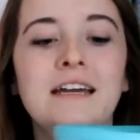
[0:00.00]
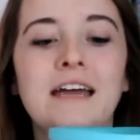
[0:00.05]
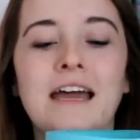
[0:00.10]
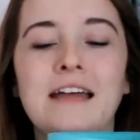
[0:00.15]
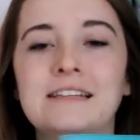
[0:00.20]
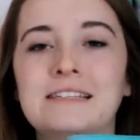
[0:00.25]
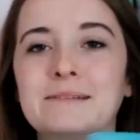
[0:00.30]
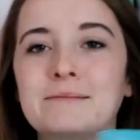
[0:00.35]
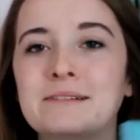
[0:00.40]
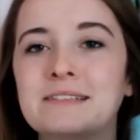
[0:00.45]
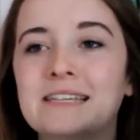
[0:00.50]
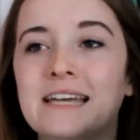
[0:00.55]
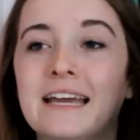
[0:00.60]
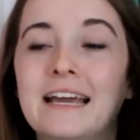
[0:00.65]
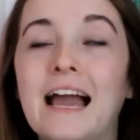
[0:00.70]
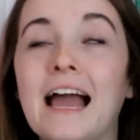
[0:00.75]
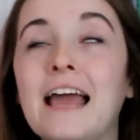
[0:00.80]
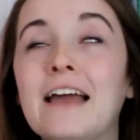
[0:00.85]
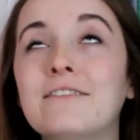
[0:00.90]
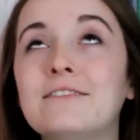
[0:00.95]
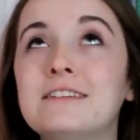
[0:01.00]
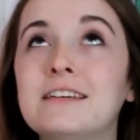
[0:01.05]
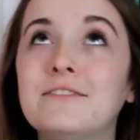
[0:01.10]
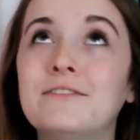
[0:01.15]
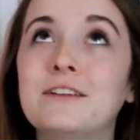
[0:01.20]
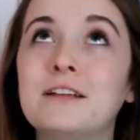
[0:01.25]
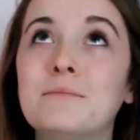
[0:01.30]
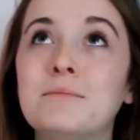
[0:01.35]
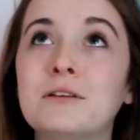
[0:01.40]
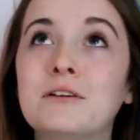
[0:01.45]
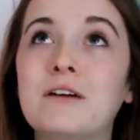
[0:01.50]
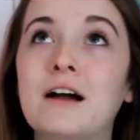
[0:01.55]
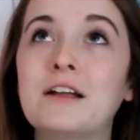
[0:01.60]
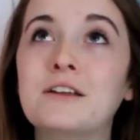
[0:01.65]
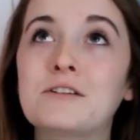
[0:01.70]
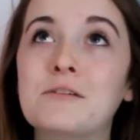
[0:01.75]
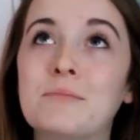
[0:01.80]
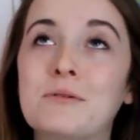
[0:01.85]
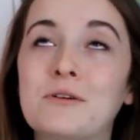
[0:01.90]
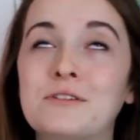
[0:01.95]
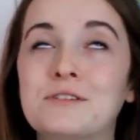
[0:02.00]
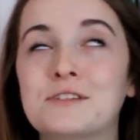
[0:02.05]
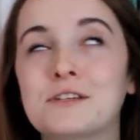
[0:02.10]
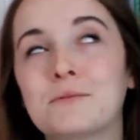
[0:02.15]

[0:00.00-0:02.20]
and someone's like, I have Tiffany blue hunter boots,